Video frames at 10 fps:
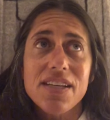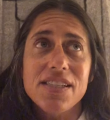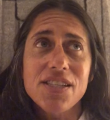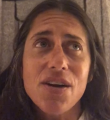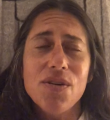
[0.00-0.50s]

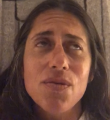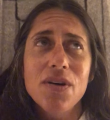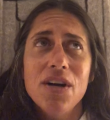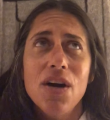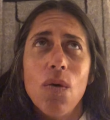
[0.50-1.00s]

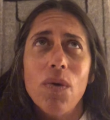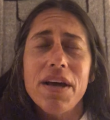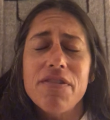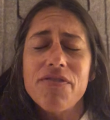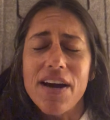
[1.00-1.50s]
So what
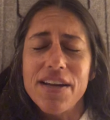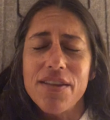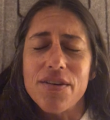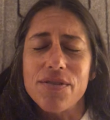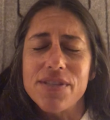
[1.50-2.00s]
I
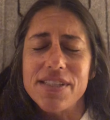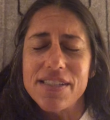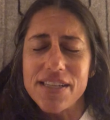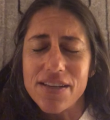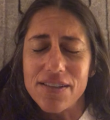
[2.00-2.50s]
find, though,
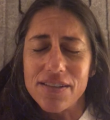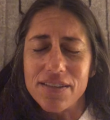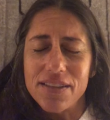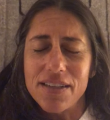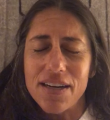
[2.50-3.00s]

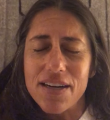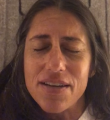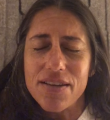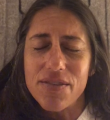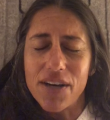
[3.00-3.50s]
still
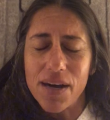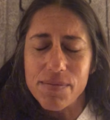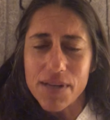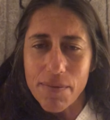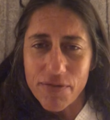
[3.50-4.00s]

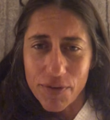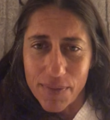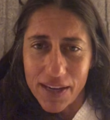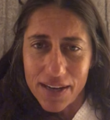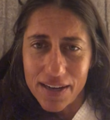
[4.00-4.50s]
comes up for
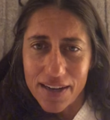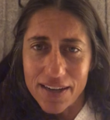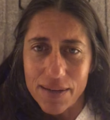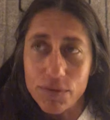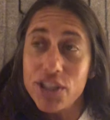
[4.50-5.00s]
me,
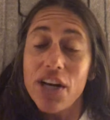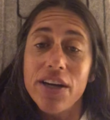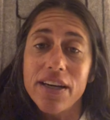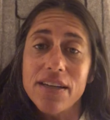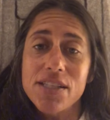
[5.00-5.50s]
and I'm
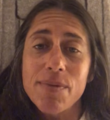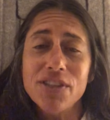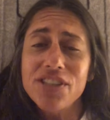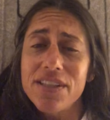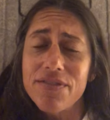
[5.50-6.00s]
sharing it,
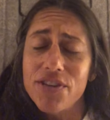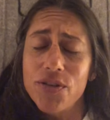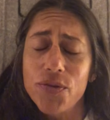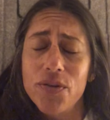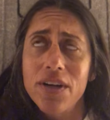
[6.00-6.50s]
especially
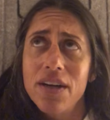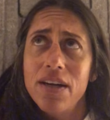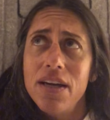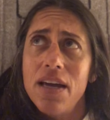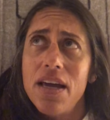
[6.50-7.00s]

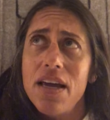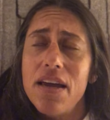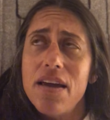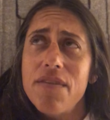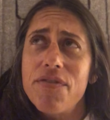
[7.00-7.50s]

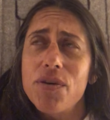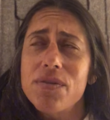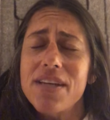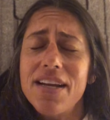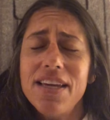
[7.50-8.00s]
if there
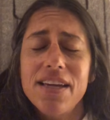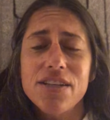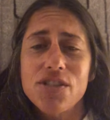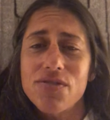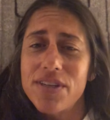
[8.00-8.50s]
was any
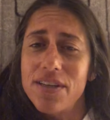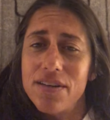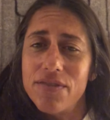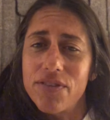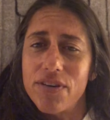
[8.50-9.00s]
history
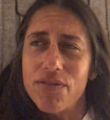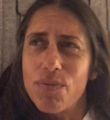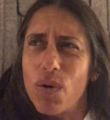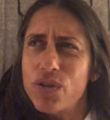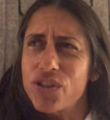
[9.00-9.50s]
of
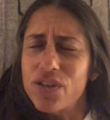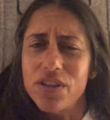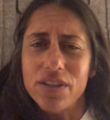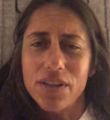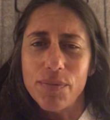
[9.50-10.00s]

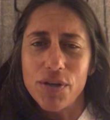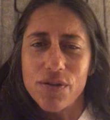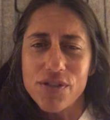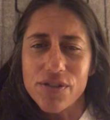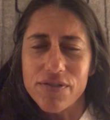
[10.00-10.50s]
emotional
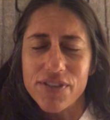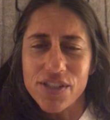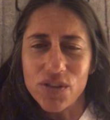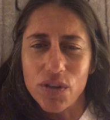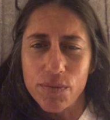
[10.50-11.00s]
abuse or
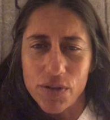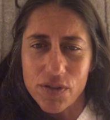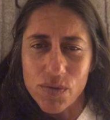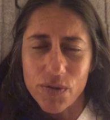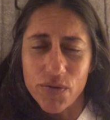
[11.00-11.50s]
physical
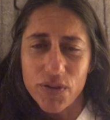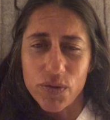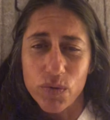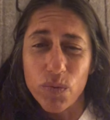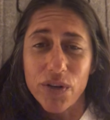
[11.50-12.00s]
abuse when
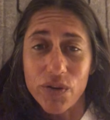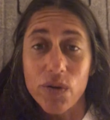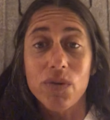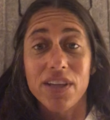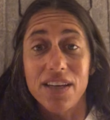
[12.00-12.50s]
you
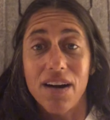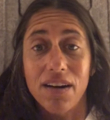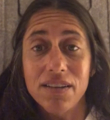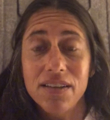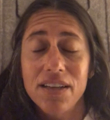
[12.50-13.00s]
were really
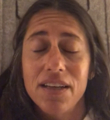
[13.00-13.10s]
young,